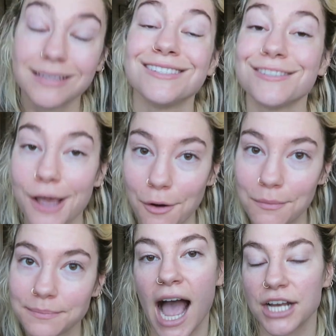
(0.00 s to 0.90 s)
So
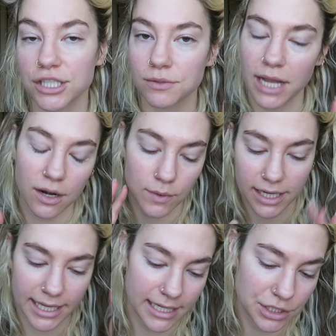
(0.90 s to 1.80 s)
I just kind of want to
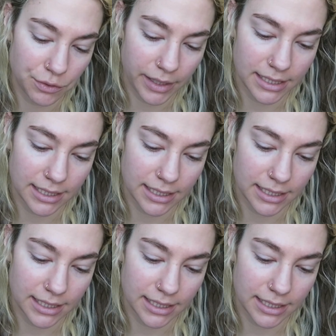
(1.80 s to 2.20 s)
get into it,